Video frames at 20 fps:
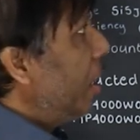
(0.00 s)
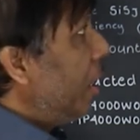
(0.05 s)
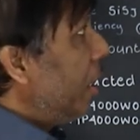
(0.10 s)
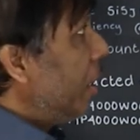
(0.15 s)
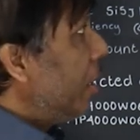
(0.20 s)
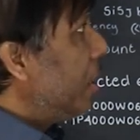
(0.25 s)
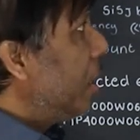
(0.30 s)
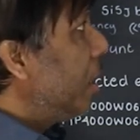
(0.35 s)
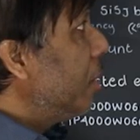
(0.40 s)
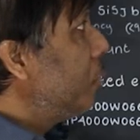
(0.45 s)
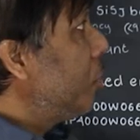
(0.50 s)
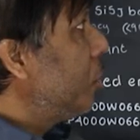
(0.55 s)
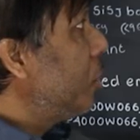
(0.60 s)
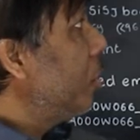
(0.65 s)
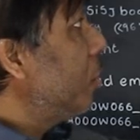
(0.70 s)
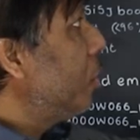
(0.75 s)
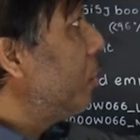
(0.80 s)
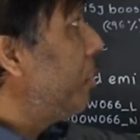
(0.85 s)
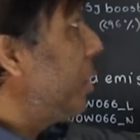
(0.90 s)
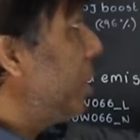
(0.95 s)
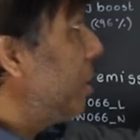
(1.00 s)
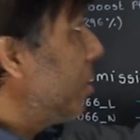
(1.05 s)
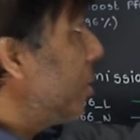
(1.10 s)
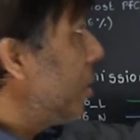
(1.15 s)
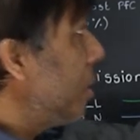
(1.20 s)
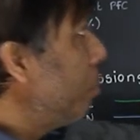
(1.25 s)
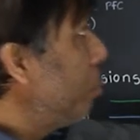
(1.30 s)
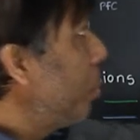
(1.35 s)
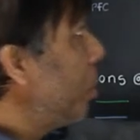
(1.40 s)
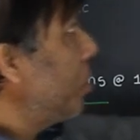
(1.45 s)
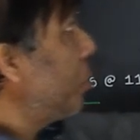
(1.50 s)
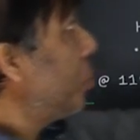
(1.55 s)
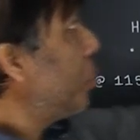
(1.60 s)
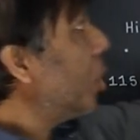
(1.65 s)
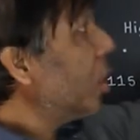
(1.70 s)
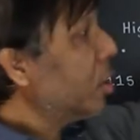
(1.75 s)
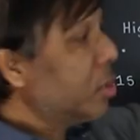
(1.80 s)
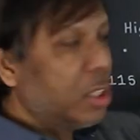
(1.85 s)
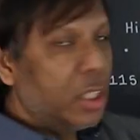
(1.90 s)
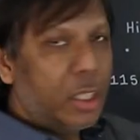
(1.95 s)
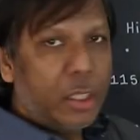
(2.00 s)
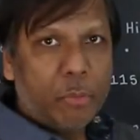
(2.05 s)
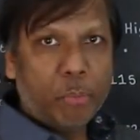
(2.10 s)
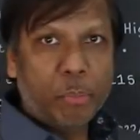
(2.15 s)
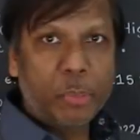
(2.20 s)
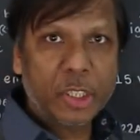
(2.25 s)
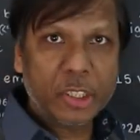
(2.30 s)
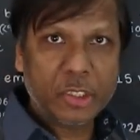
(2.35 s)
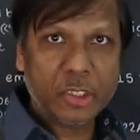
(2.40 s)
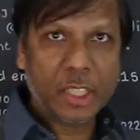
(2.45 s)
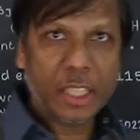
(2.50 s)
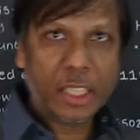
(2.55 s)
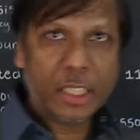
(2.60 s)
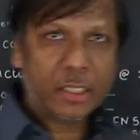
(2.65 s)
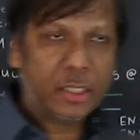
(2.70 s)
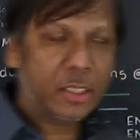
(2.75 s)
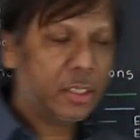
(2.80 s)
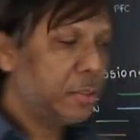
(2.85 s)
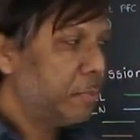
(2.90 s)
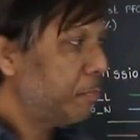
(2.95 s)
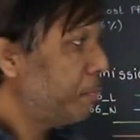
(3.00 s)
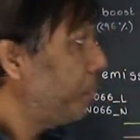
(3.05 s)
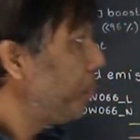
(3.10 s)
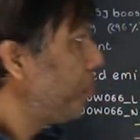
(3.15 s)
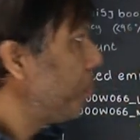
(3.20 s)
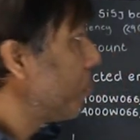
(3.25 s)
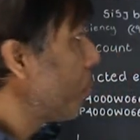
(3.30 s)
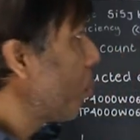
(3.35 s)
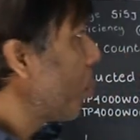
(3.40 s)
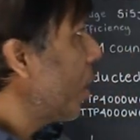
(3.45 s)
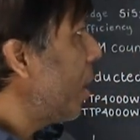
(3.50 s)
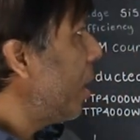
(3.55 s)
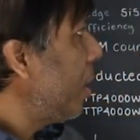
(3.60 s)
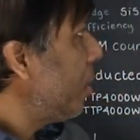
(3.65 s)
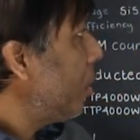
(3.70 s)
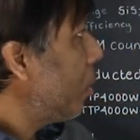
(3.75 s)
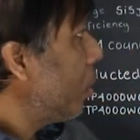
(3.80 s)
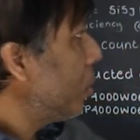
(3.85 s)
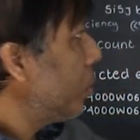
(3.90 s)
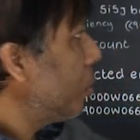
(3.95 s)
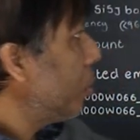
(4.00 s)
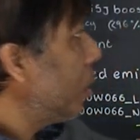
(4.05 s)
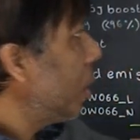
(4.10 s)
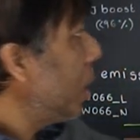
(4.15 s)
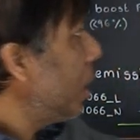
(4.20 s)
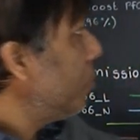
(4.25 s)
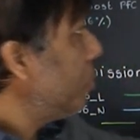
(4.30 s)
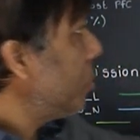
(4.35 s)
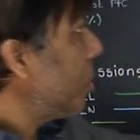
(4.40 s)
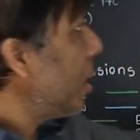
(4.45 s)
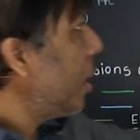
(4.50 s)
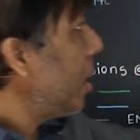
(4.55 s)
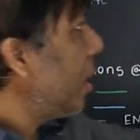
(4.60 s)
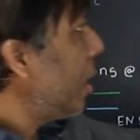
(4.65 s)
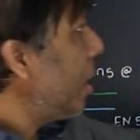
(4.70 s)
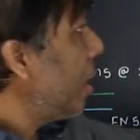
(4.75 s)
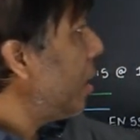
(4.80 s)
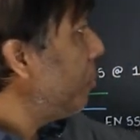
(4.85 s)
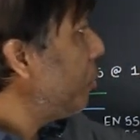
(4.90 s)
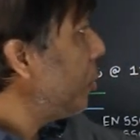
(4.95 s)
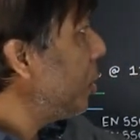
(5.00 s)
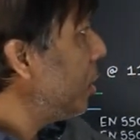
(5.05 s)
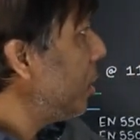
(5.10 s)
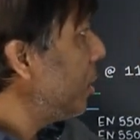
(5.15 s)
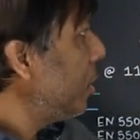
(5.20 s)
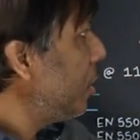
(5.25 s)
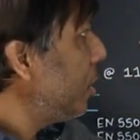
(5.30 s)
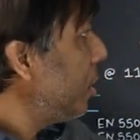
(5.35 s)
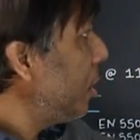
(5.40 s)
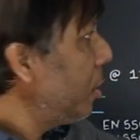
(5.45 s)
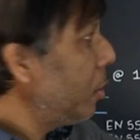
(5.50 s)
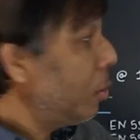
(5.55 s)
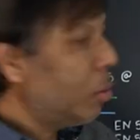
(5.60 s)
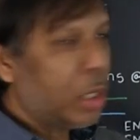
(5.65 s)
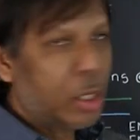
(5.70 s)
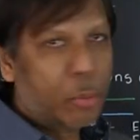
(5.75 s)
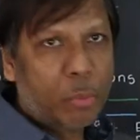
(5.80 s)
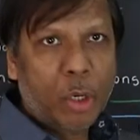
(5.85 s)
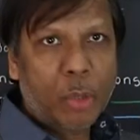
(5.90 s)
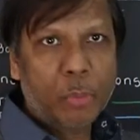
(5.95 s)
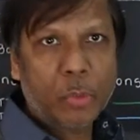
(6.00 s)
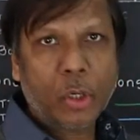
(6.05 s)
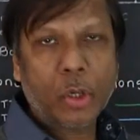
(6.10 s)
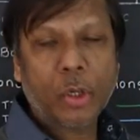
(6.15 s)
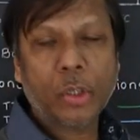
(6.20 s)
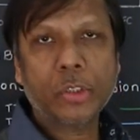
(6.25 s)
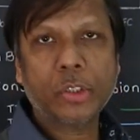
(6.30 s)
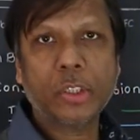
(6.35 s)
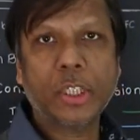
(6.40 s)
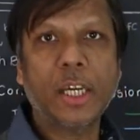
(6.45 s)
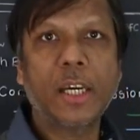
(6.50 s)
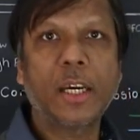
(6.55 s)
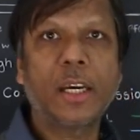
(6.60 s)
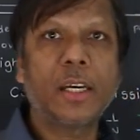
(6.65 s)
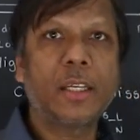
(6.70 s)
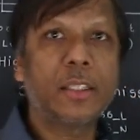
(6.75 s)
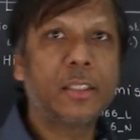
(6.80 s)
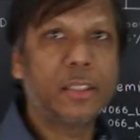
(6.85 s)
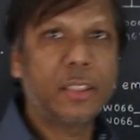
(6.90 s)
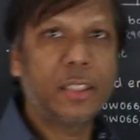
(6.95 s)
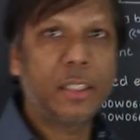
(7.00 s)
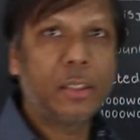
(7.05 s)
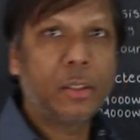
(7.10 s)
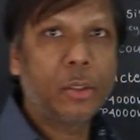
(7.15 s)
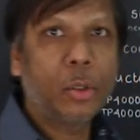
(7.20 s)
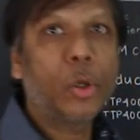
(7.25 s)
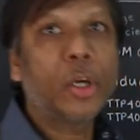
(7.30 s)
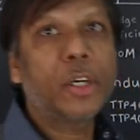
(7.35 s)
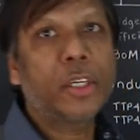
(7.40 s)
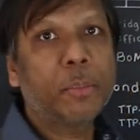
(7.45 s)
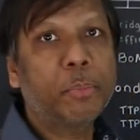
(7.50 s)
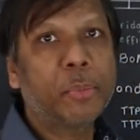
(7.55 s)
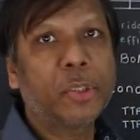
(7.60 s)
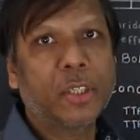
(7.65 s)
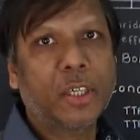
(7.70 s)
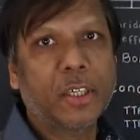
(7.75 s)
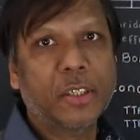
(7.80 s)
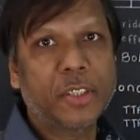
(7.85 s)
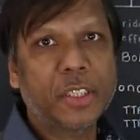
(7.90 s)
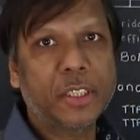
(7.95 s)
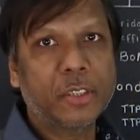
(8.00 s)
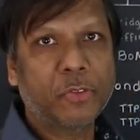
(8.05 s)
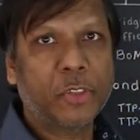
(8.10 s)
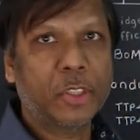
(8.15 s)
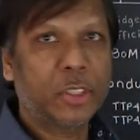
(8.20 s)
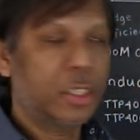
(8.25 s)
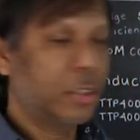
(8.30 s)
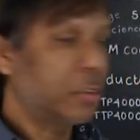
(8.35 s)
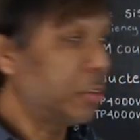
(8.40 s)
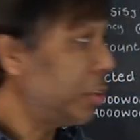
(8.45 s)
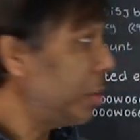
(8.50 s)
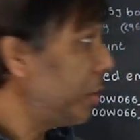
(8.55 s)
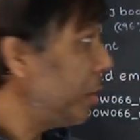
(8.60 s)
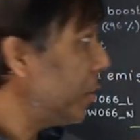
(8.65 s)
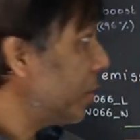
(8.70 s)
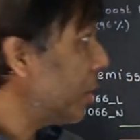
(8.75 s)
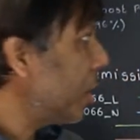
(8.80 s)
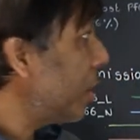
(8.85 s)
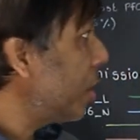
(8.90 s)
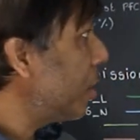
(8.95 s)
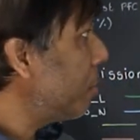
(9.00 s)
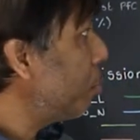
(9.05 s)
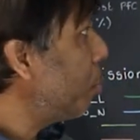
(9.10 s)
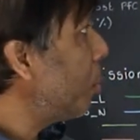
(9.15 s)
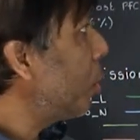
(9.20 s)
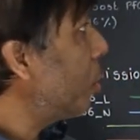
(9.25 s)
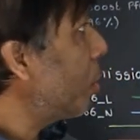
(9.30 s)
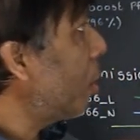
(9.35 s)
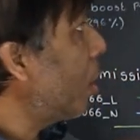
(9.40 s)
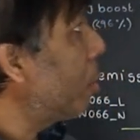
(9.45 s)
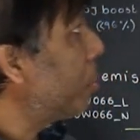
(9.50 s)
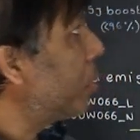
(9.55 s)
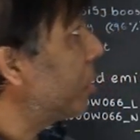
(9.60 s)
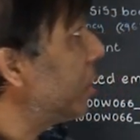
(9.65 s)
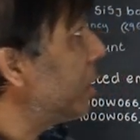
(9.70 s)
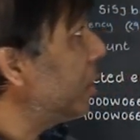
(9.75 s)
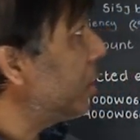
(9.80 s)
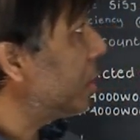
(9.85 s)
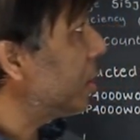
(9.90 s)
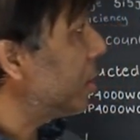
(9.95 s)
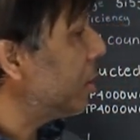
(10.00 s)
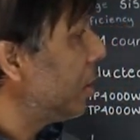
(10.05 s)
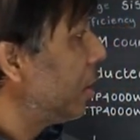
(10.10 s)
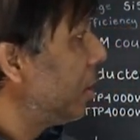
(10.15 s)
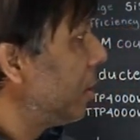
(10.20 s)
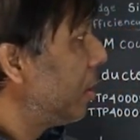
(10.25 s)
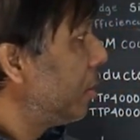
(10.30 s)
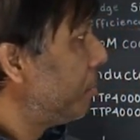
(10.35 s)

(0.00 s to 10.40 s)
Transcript: It gives you a very simple structure, bridgeless, and it also gives the higher efficiency, lower BOM cost, and the lower ripple current for the continuous current mode operation.